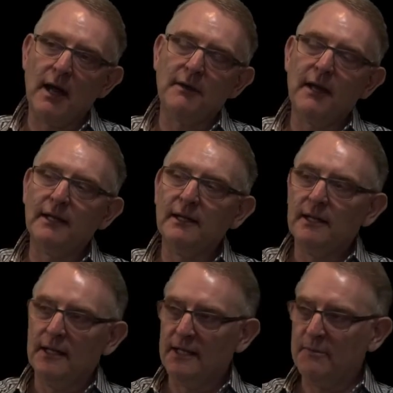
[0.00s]
And then
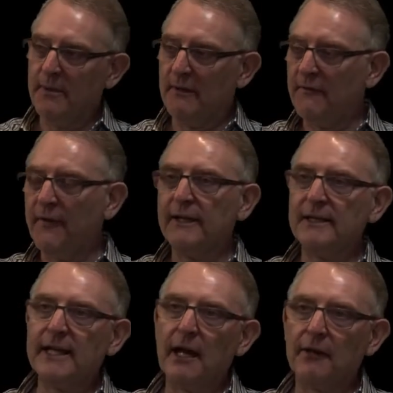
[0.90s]
it's being
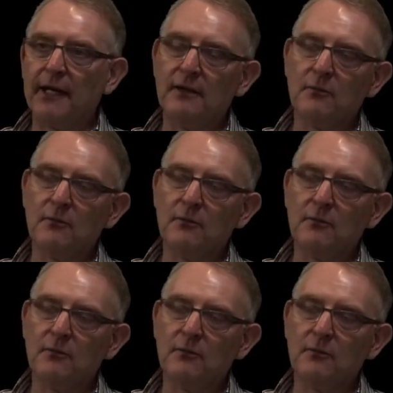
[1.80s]
faded down again.